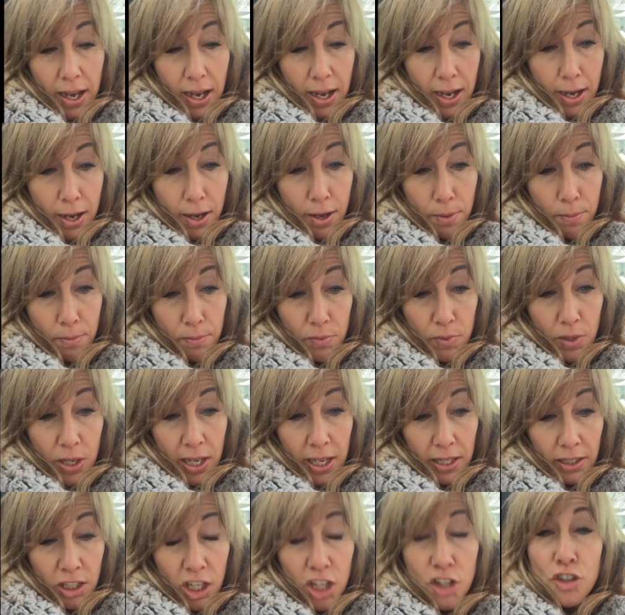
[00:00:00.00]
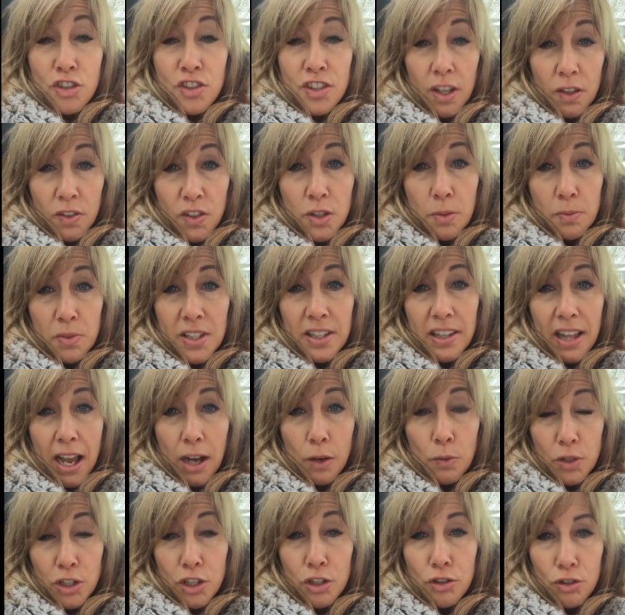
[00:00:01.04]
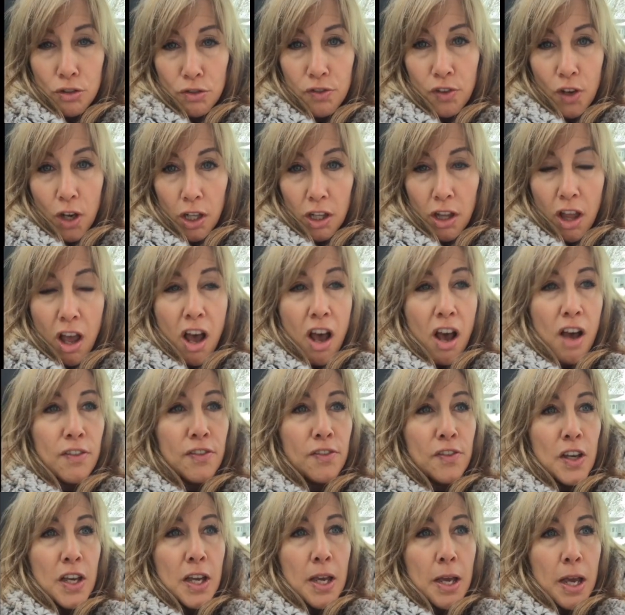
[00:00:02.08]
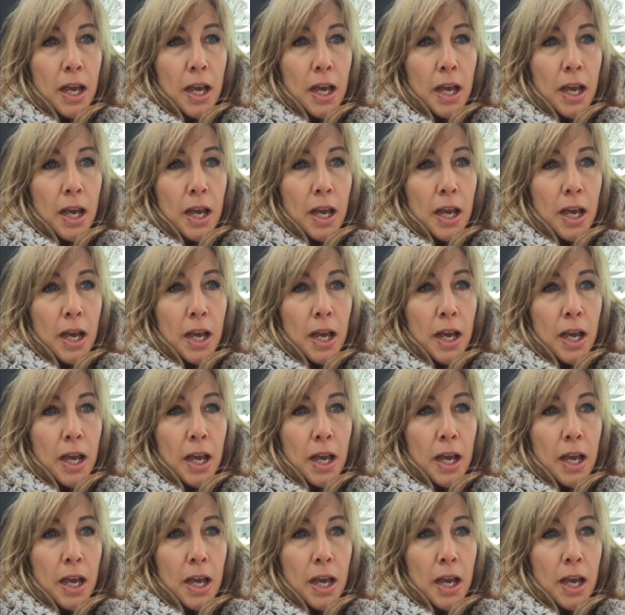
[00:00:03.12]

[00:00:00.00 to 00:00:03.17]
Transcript: Um, and cut yourself some slack when you do fall off.